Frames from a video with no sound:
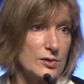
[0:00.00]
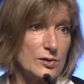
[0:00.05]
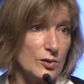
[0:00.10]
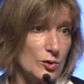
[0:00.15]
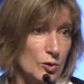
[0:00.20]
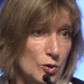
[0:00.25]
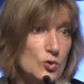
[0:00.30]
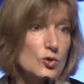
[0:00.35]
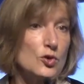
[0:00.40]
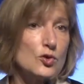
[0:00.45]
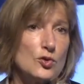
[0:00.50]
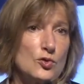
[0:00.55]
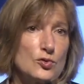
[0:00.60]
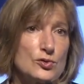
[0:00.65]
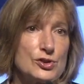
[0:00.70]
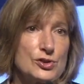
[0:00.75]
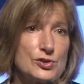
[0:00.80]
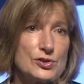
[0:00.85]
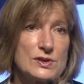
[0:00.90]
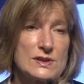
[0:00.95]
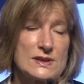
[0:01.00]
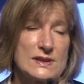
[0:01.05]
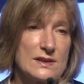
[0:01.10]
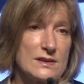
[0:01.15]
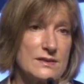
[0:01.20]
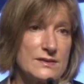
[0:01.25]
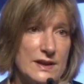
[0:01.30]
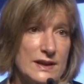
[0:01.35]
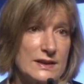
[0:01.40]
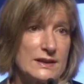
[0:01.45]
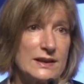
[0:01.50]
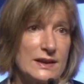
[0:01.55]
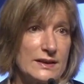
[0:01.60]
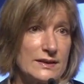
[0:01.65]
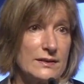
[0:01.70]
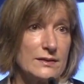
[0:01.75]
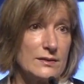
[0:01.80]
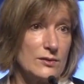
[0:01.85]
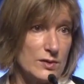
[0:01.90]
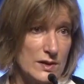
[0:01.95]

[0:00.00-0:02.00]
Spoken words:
good launchers that can,